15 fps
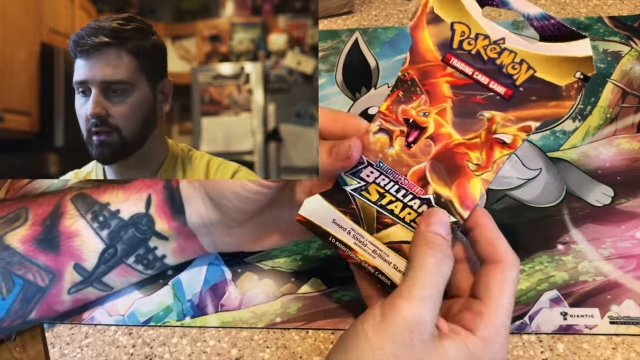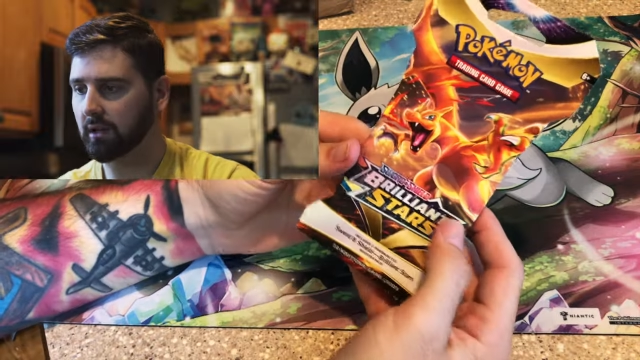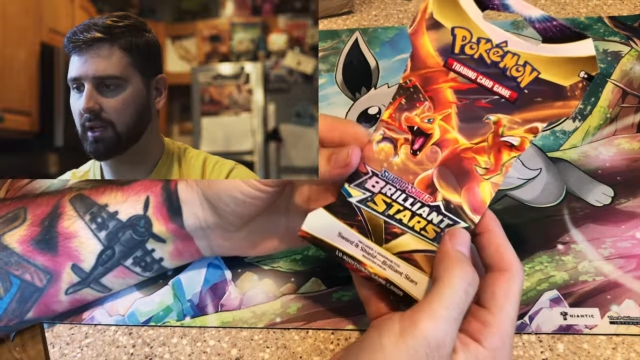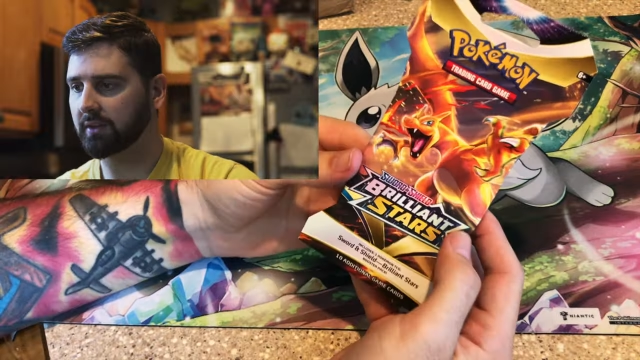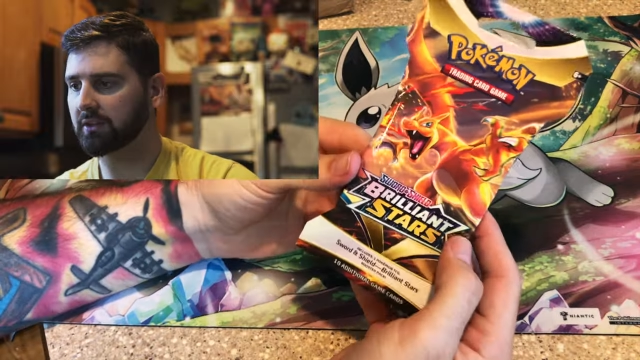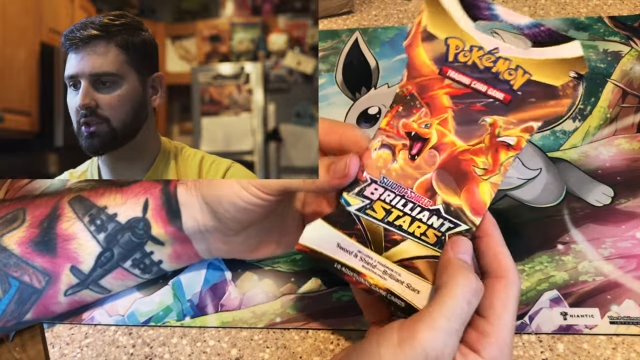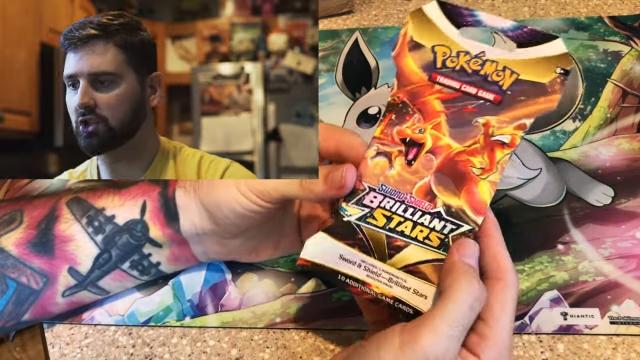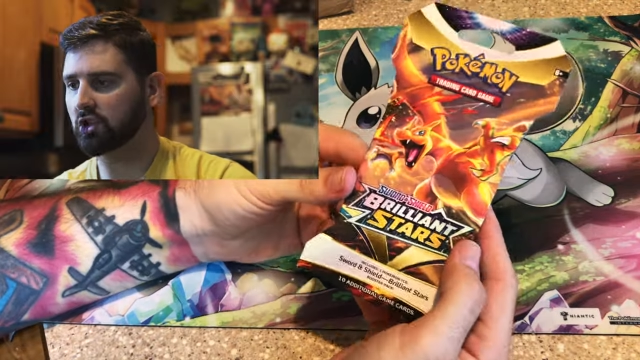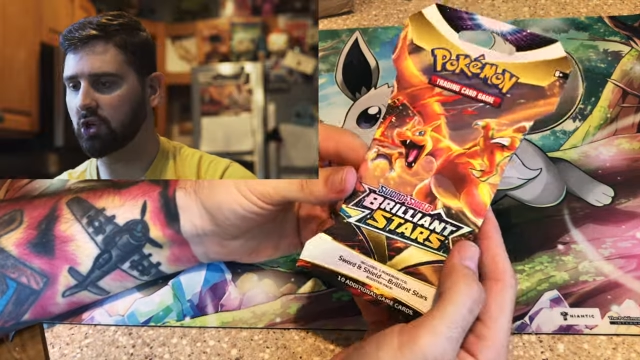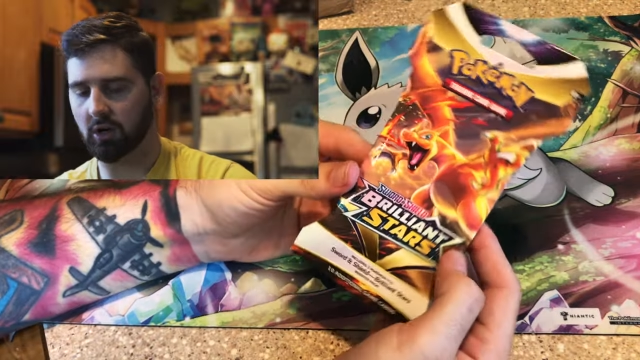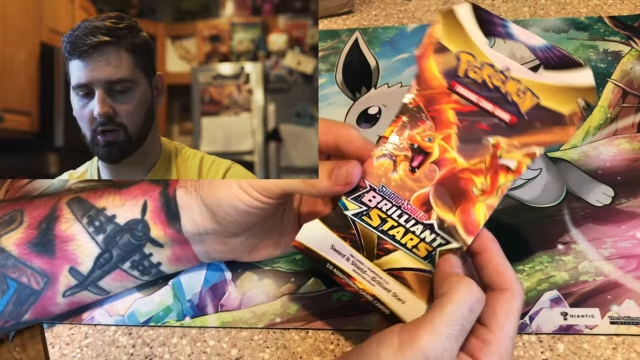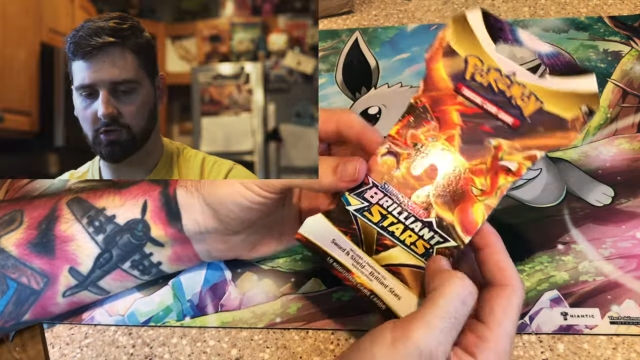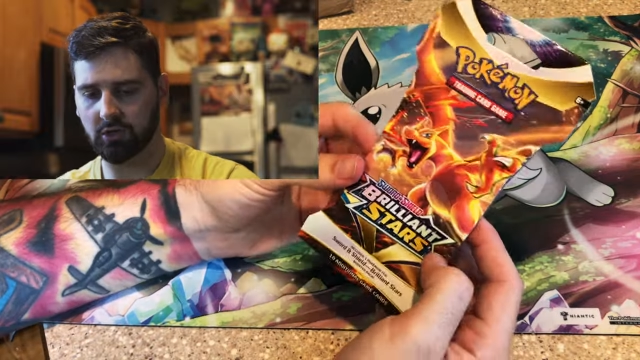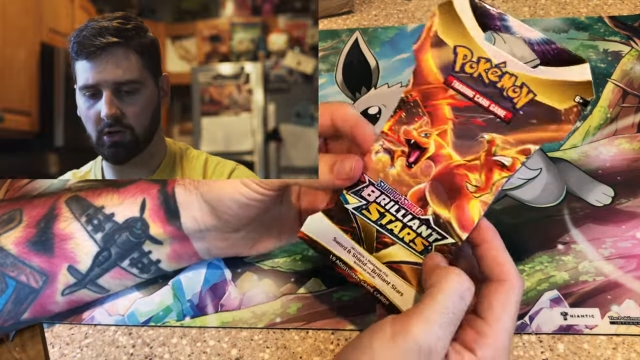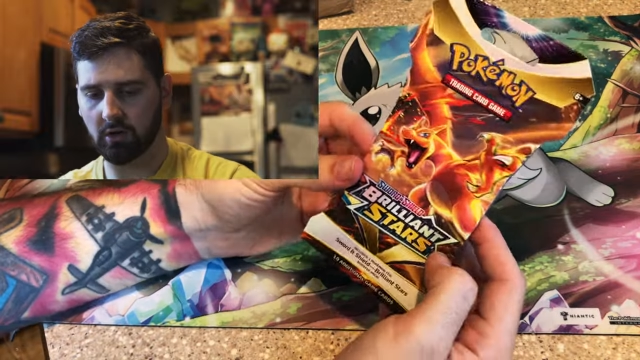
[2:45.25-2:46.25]
Got the
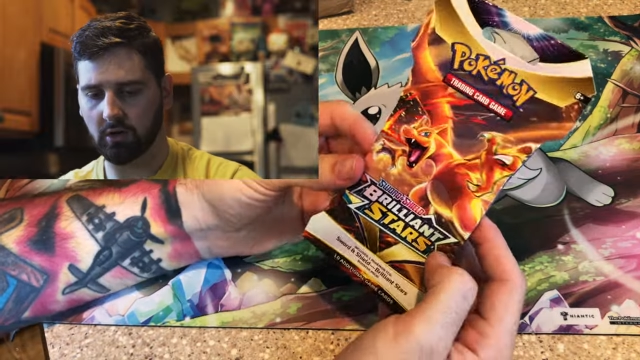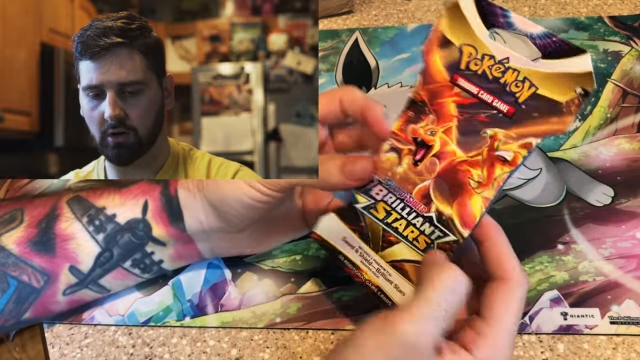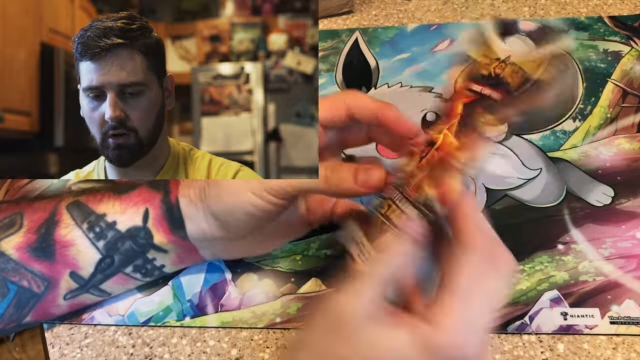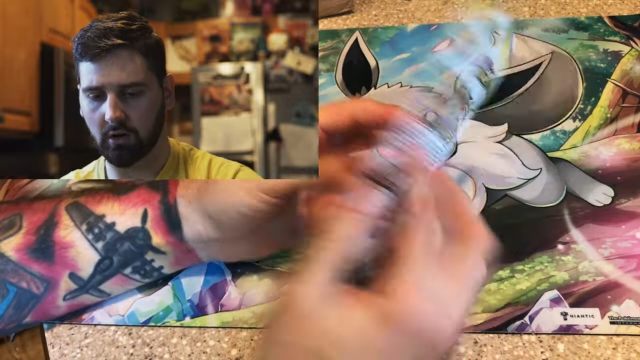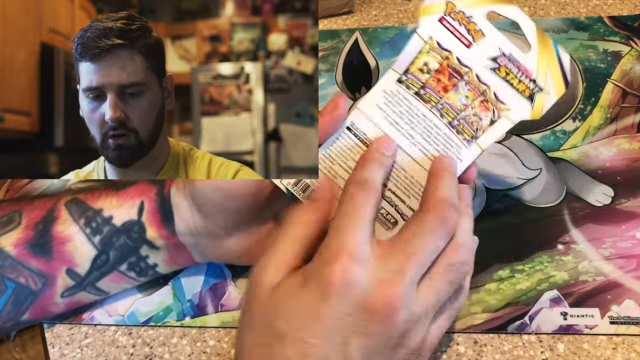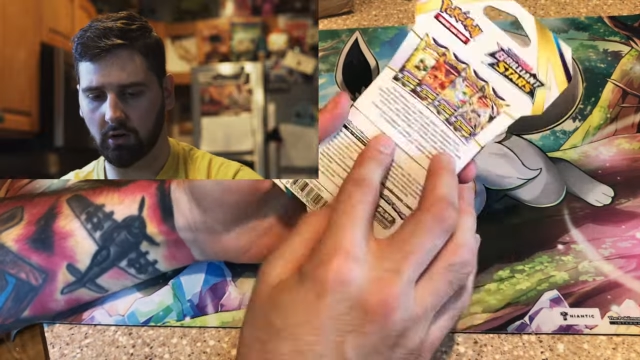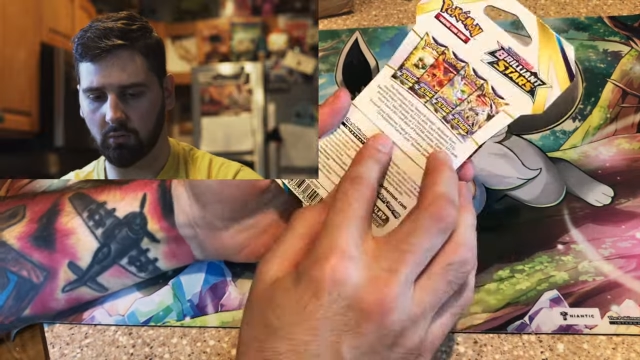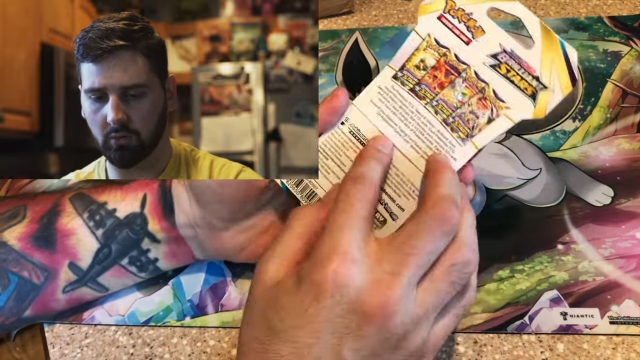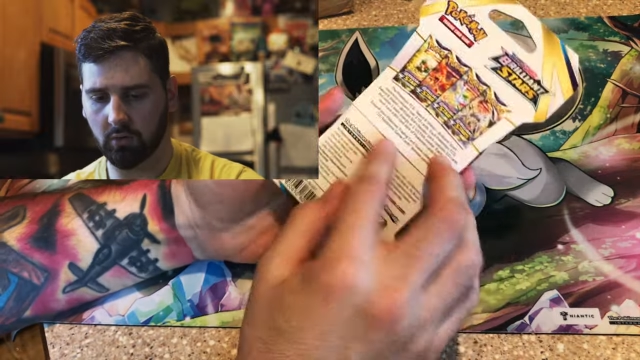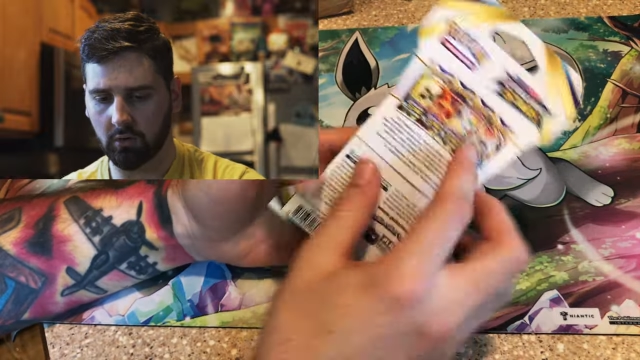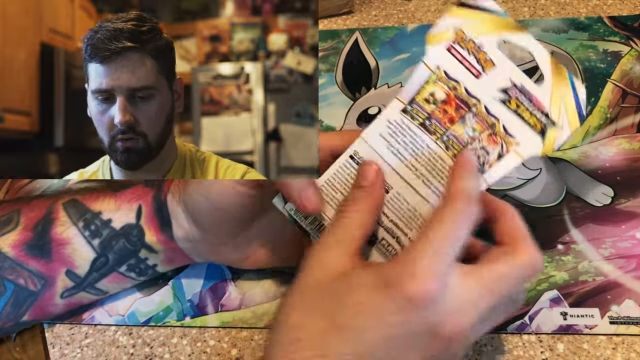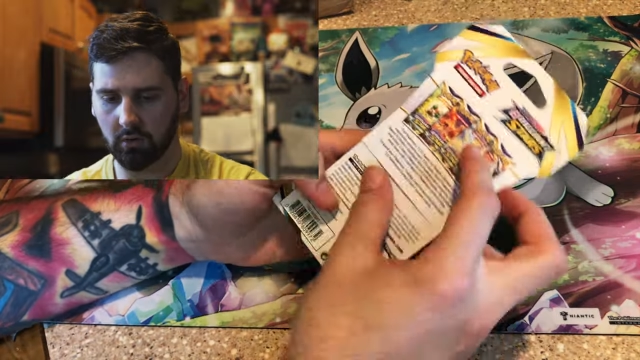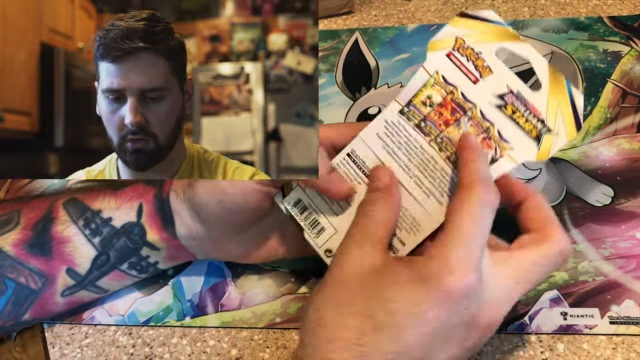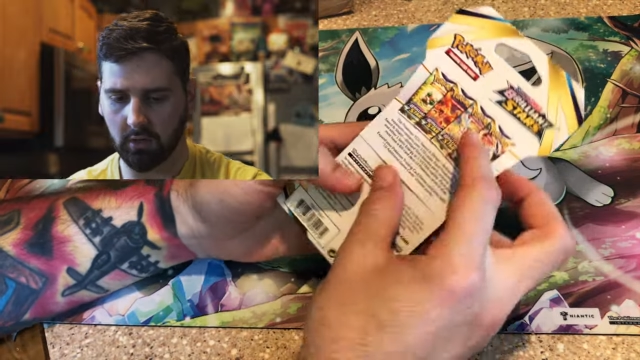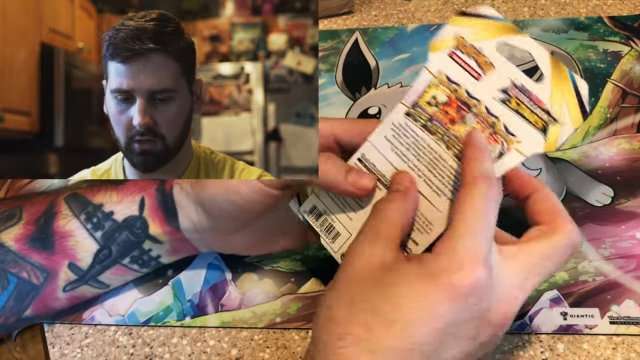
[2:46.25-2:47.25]
Charizard
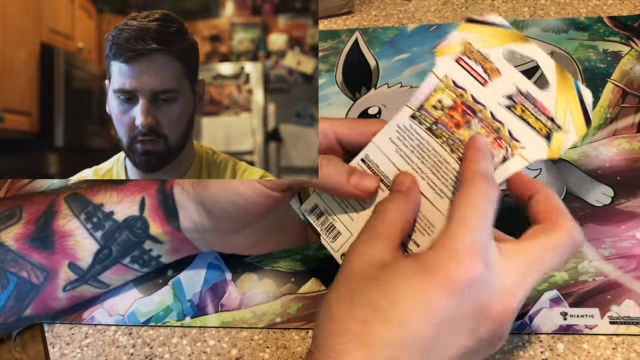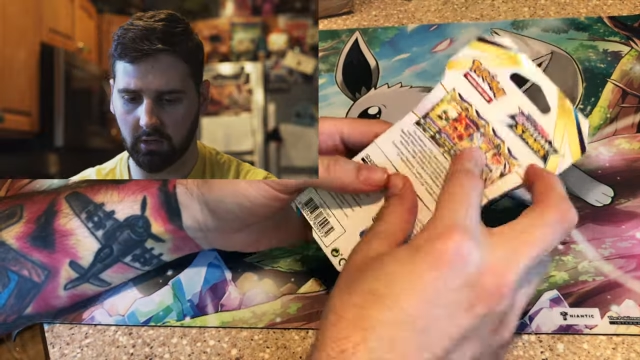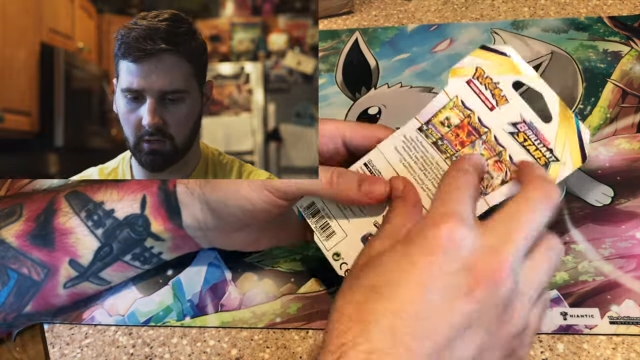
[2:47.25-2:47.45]
artwork.